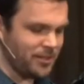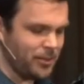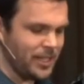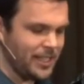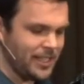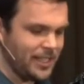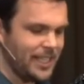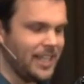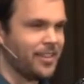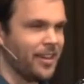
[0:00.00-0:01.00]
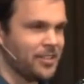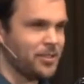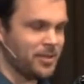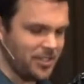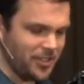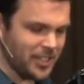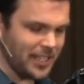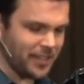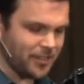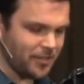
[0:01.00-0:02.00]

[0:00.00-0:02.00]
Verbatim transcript: when he thought she wasn't looking.